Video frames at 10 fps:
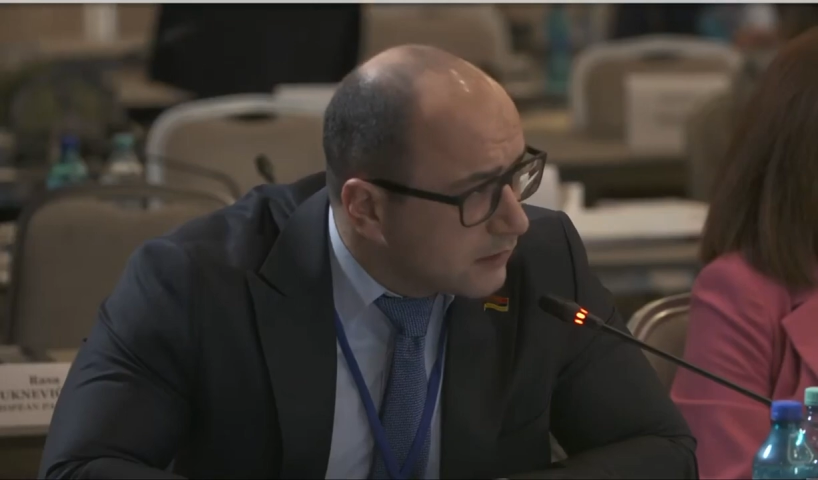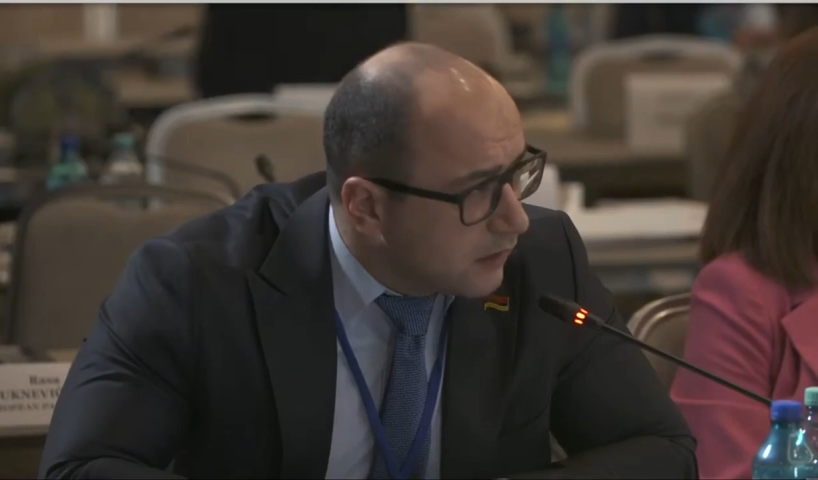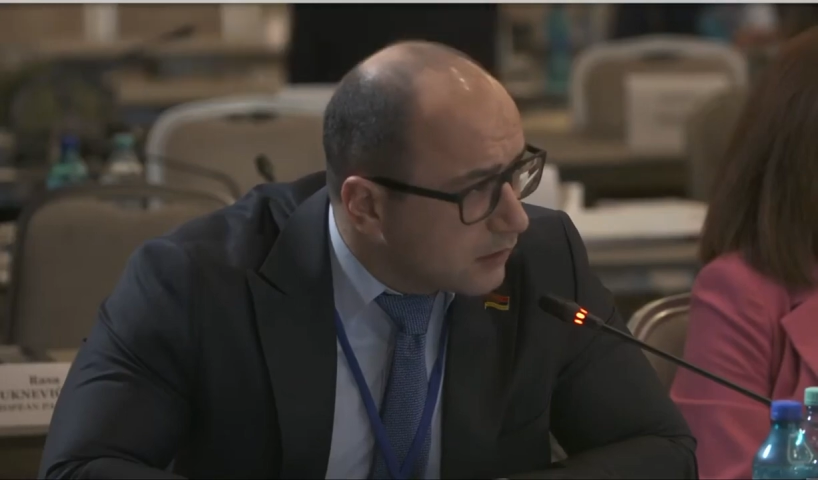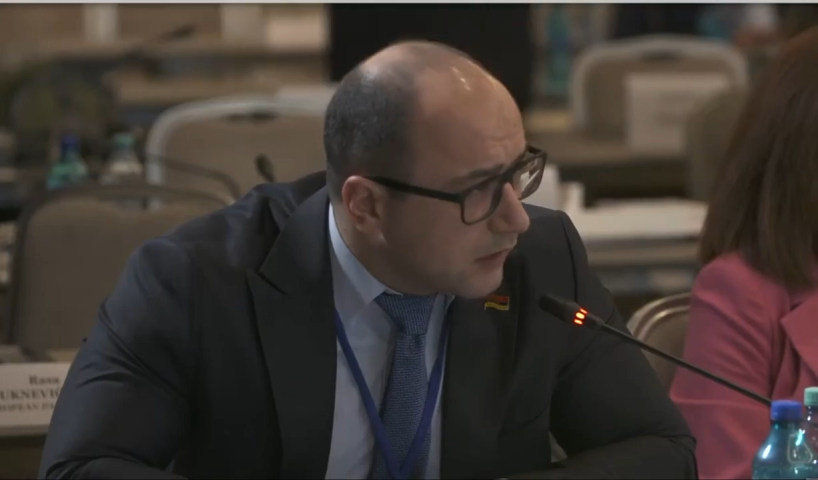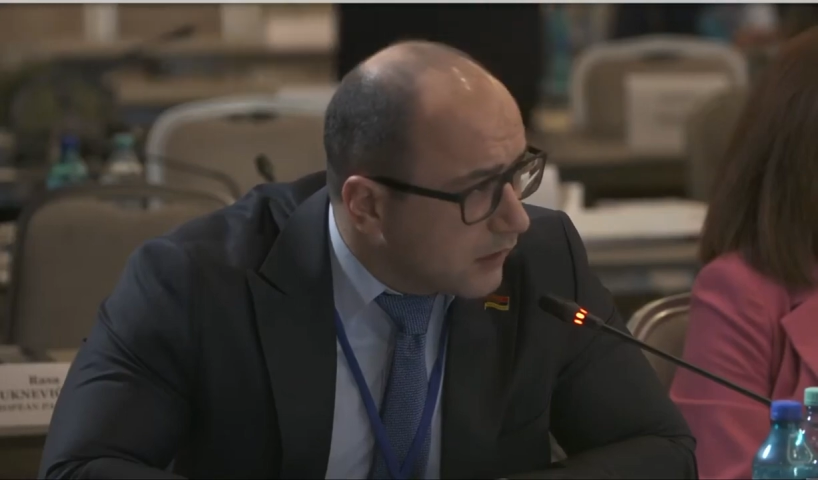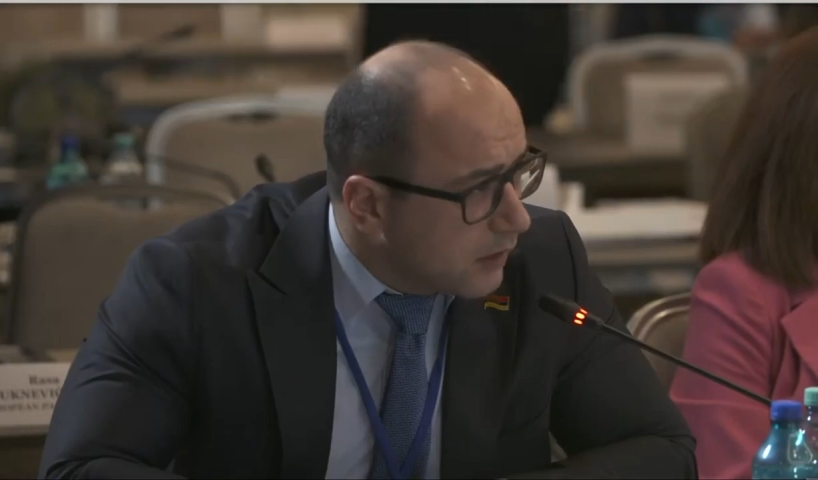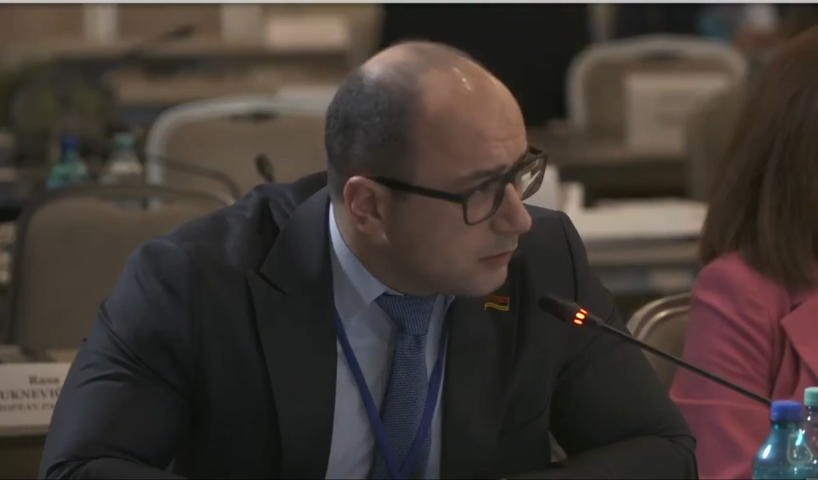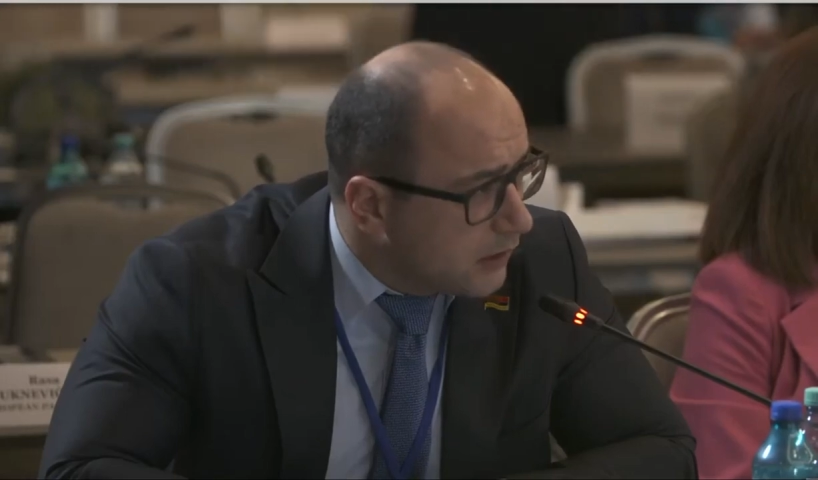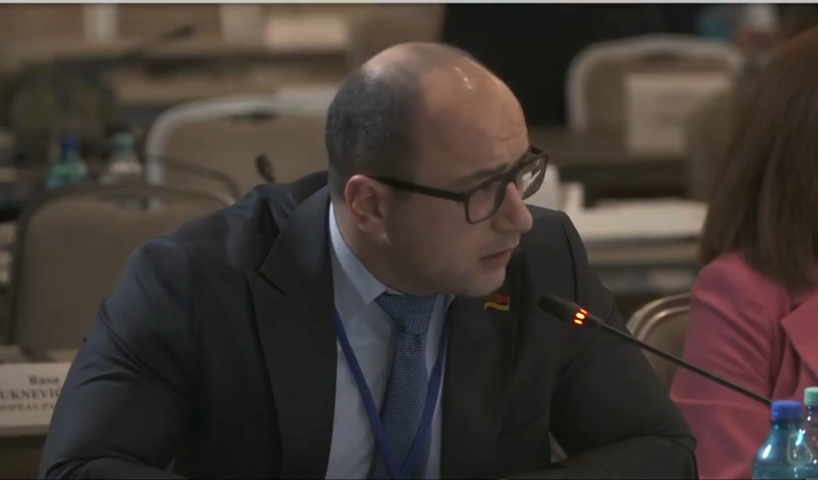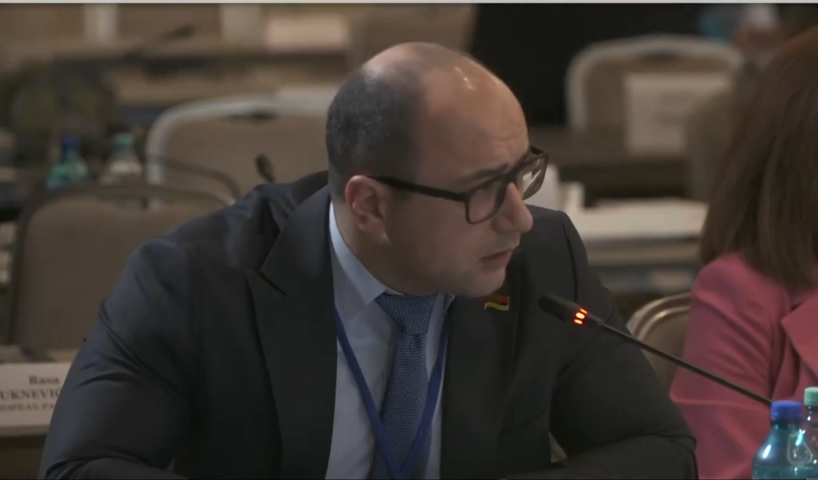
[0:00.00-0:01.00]

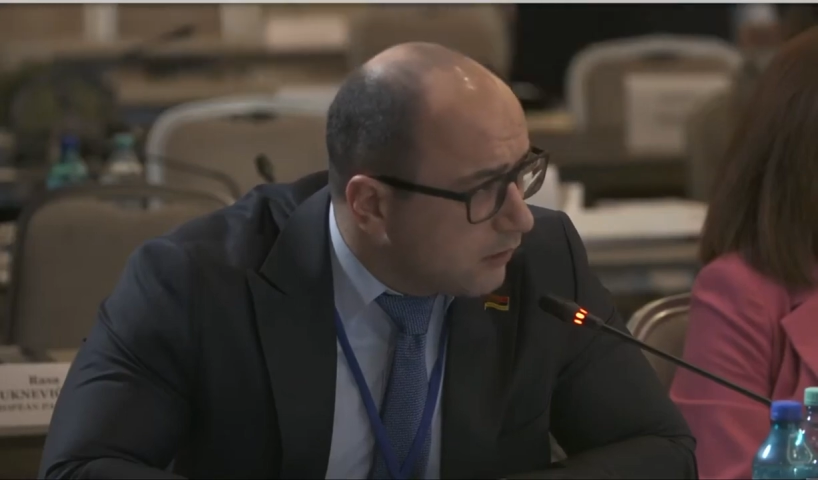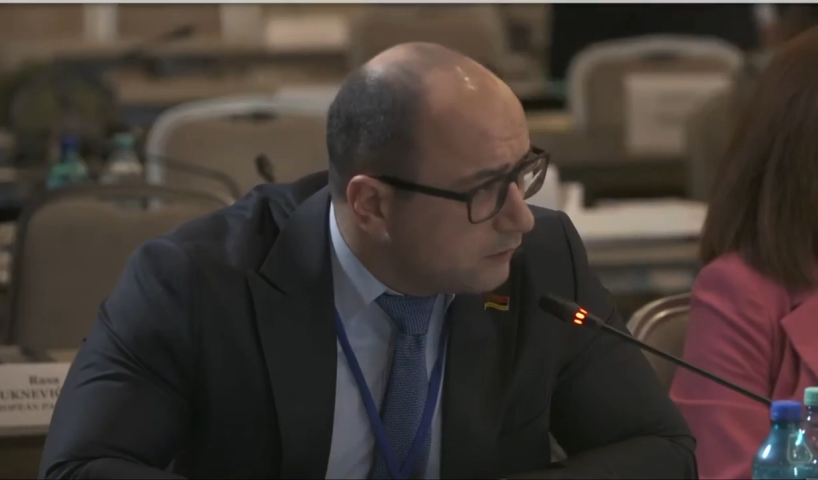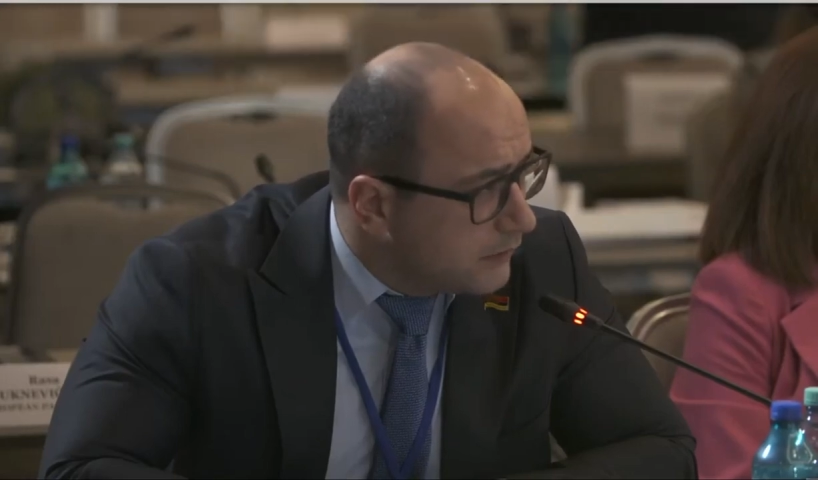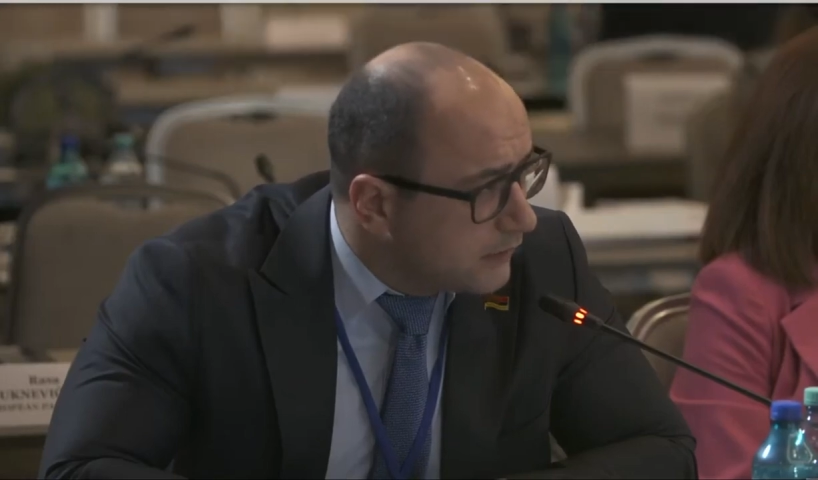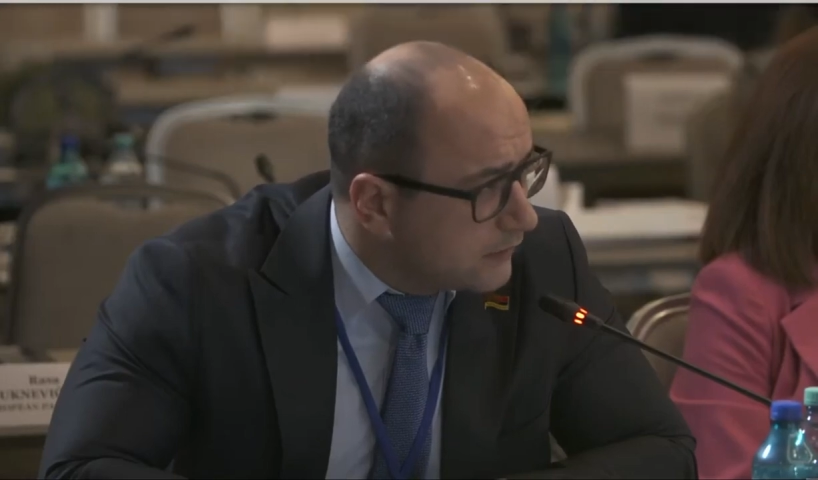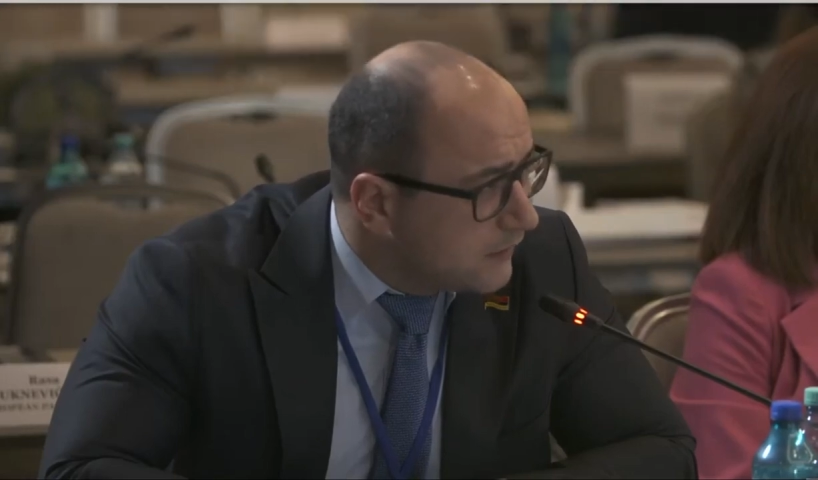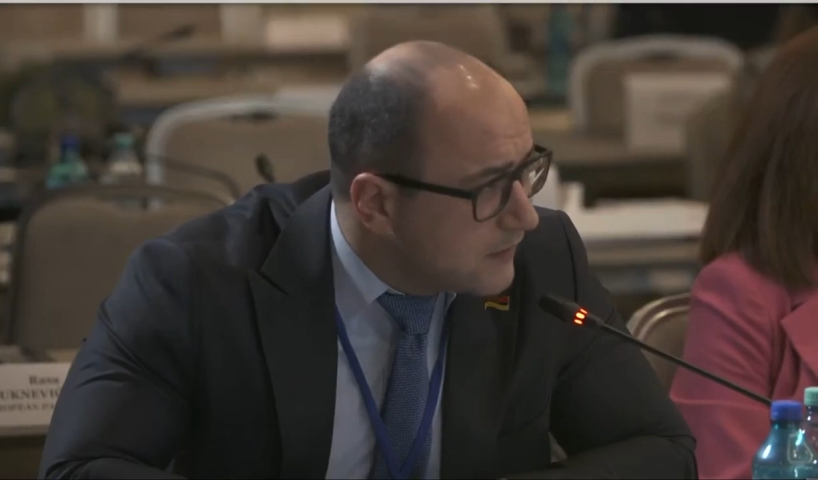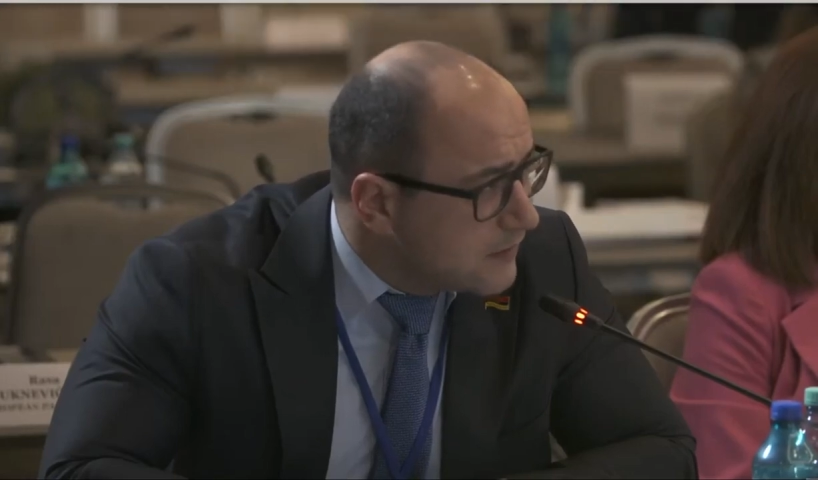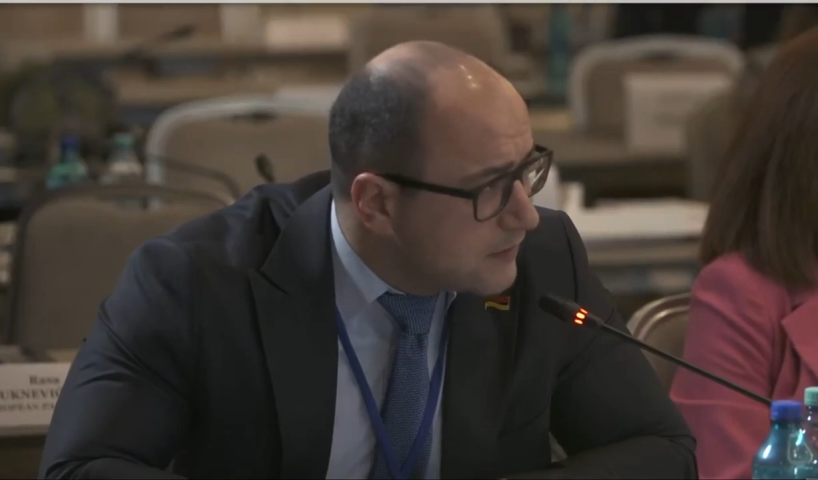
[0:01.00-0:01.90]
Nagorno-Karabakh conflict